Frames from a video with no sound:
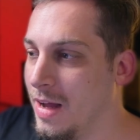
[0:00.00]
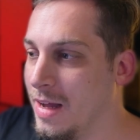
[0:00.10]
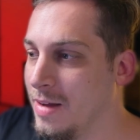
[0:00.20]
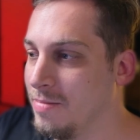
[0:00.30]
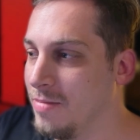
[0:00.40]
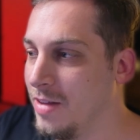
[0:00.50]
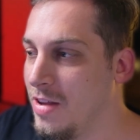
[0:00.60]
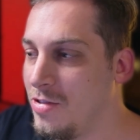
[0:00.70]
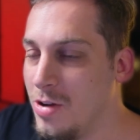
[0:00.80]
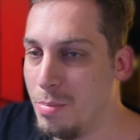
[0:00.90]
uh,
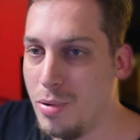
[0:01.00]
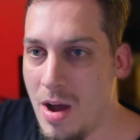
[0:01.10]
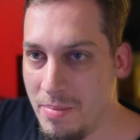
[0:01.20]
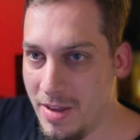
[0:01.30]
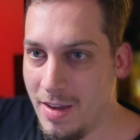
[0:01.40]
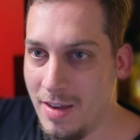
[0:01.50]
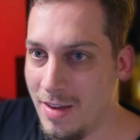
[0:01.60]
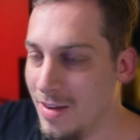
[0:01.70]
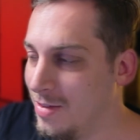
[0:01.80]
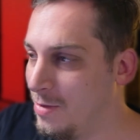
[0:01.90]
additional
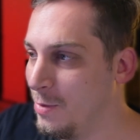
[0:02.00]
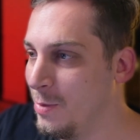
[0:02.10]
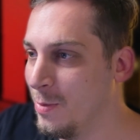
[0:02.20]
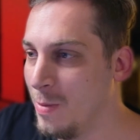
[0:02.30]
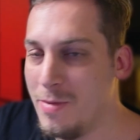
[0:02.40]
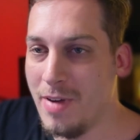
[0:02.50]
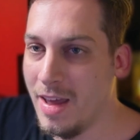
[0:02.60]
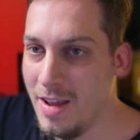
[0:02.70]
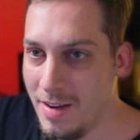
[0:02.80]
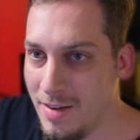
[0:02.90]
prompting to
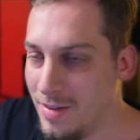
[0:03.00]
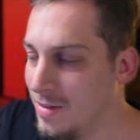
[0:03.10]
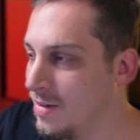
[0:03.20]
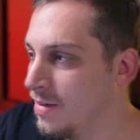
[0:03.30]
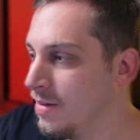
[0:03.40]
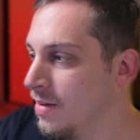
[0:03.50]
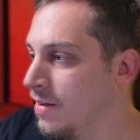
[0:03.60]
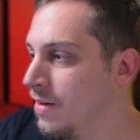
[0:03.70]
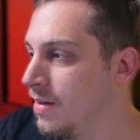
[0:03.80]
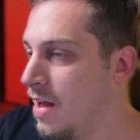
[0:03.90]
refine it.
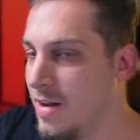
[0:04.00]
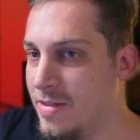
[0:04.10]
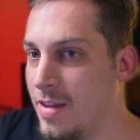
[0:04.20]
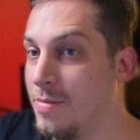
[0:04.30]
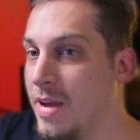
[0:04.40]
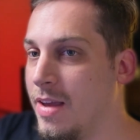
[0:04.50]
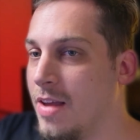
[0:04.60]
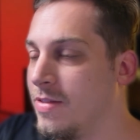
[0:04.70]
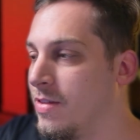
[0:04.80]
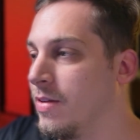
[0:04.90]
At least that's my
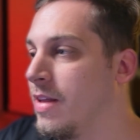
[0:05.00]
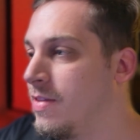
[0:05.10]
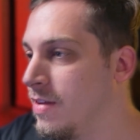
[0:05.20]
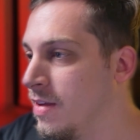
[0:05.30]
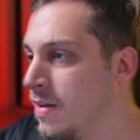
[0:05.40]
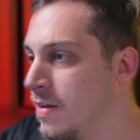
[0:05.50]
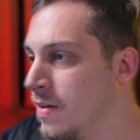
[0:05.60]
guess. So let's see.